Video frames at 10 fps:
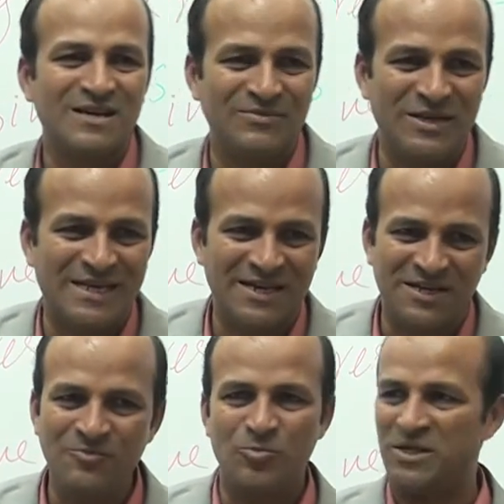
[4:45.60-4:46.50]

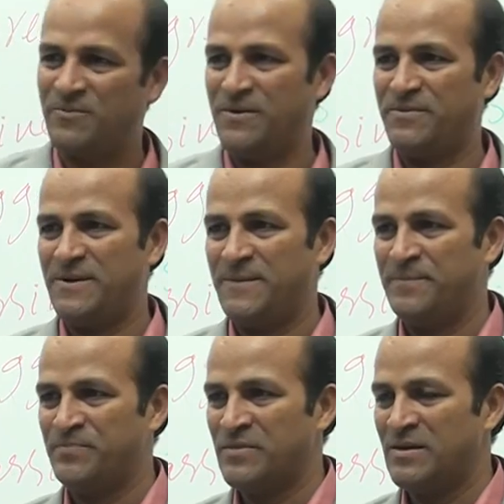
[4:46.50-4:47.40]
communicating with the people.
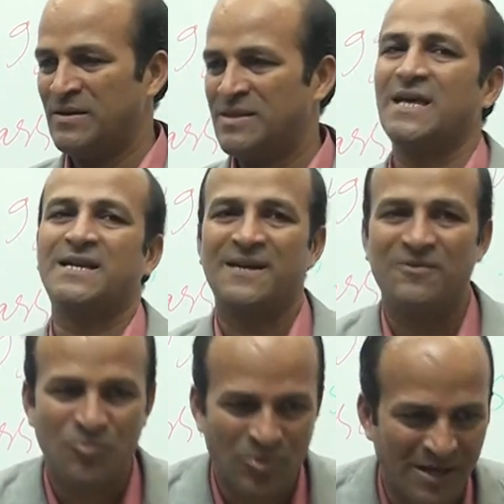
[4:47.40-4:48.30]

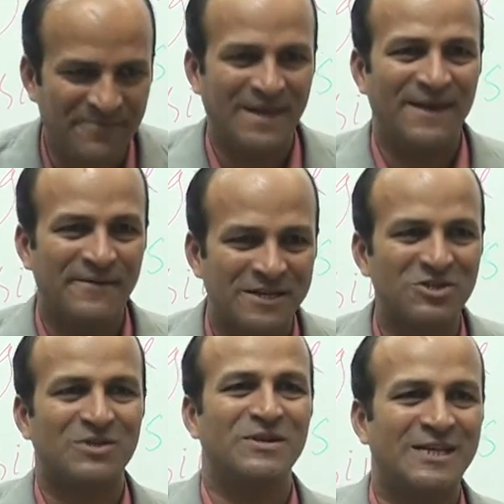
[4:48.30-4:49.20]
That one of the effective
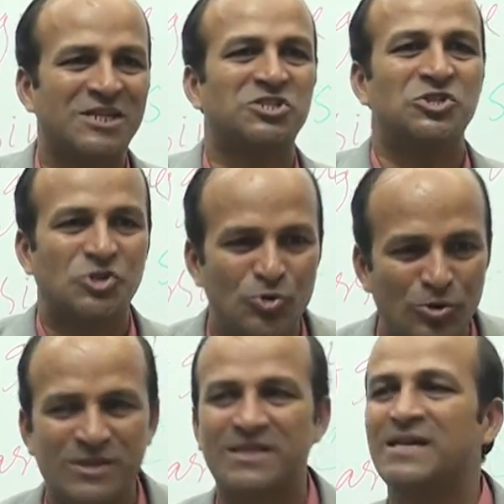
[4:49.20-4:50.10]
communication tools